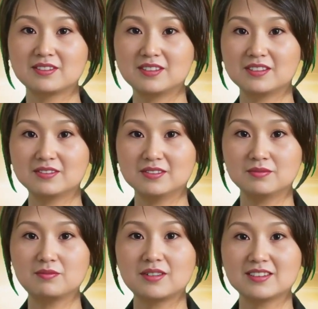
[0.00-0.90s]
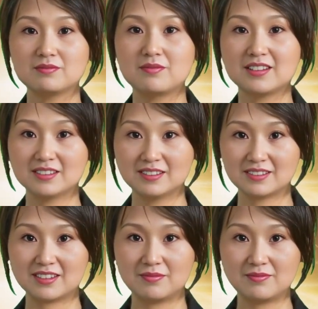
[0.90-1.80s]
is actually a
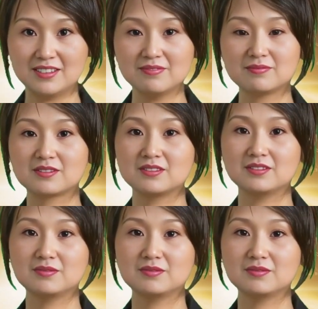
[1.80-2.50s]
pretext and excuse.